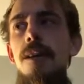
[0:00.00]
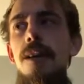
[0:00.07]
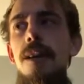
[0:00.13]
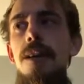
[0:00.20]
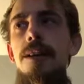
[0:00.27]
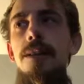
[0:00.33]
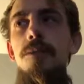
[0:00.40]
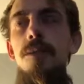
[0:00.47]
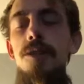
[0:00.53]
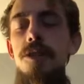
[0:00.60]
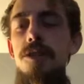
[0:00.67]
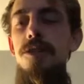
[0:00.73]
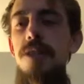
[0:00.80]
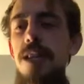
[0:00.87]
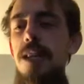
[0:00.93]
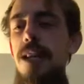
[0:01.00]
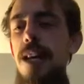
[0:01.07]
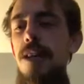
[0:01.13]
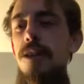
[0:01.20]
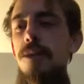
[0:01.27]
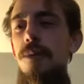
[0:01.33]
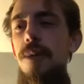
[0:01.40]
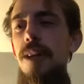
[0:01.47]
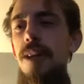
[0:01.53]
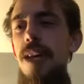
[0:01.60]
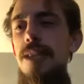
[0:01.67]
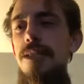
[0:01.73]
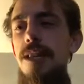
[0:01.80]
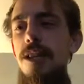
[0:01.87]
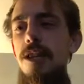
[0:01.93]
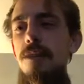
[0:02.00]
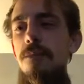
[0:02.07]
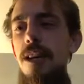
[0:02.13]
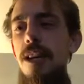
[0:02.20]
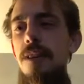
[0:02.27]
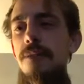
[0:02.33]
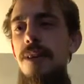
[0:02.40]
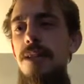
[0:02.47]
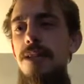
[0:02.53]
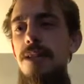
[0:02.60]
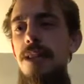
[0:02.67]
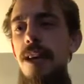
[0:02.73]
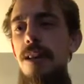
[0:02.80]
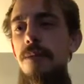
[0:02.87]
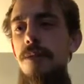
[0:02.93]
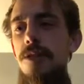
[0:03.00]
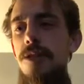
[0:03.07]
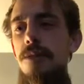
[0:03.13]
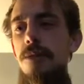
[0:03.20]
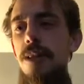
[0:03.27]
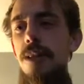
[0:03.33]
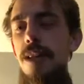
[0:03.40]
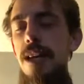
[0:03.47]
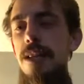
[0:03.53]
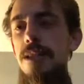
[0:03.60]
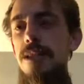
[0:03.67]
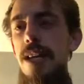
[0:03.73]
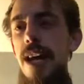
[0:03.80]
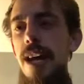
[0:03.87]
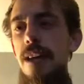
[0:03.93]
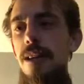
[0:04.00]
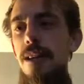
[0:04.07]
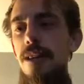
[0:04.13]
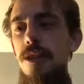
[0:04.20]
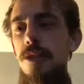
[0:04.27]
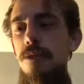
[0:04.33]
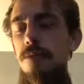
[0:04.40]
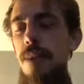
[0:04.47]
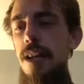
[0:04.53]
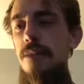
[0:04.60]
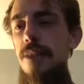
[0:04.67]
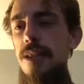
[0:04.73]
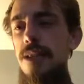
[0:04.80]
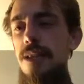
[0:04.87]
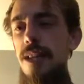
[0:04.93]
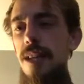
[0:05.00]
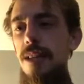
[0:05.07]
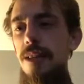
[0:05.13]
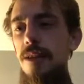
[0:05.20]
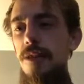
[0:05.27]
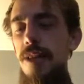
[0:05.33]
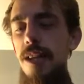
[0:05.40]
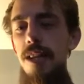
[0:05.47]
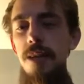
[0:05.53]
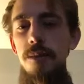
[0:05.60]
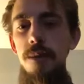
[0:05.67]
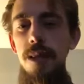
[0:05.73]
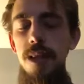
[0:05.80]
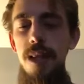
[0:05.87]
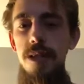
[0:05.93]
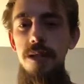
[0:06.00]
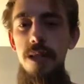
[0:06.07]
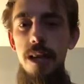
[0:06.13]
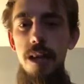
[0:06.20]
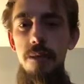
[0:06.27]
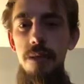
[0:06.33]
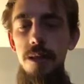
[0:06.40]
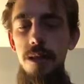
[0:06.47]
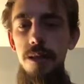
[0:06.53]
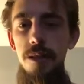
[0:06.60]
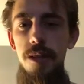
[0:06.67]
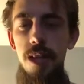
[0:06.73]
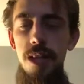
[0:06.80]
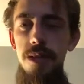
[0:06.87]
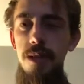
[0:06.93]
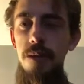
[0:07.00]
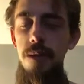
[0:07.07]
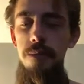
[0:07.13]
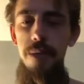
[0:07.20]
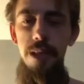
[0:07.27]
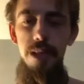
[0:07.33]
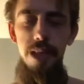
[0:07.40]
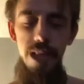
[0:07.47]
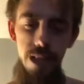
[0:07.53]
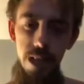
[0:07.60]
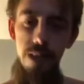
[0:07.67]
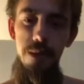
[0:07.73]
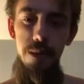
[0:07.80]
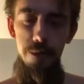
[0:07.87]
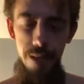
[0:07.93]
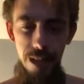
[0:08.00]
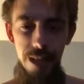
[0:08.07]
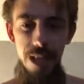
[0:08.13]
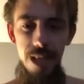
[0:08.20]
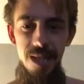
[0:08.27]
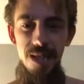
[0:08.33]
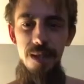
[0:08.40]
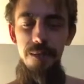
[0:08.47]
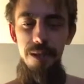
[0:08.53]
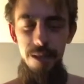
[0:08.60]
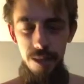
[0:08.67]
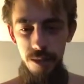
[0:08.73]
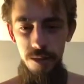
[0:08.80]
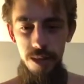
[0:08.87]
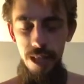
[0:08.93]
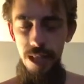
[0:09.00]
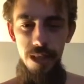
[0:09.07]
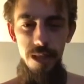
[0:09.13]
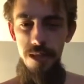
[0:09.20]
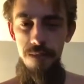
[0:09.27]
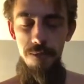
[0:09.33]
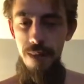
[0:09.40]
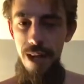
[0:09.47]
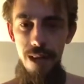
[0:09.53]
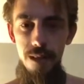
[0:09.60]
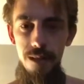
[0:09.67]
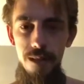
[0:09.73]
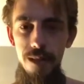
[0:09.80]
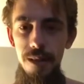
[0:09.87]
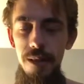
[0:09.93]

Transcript: And then once you see that, you'll realize that you manifested that. Once you realize that you manifested that little thing, you realize that every little thing is every big thing, and every big thing is every little thing. It doesn't matter.